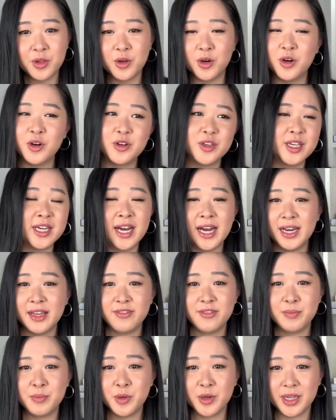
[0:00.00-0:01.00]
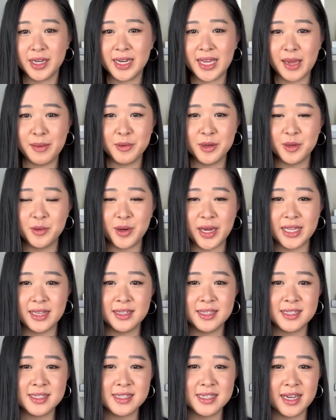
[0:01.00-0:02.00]
or you can't even put your name on a wait
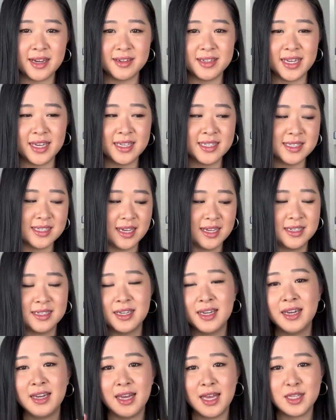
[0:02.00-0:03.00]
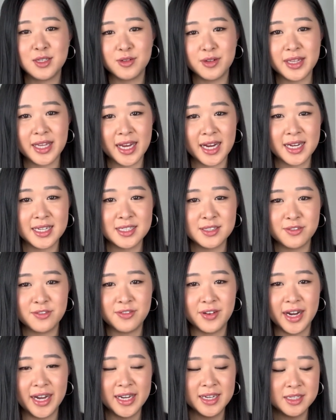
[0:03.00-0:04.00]
list nowadays, and it's really hard to
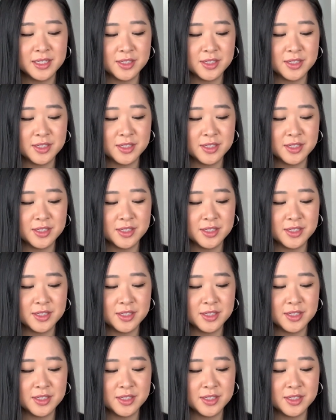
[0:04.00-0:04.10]
find.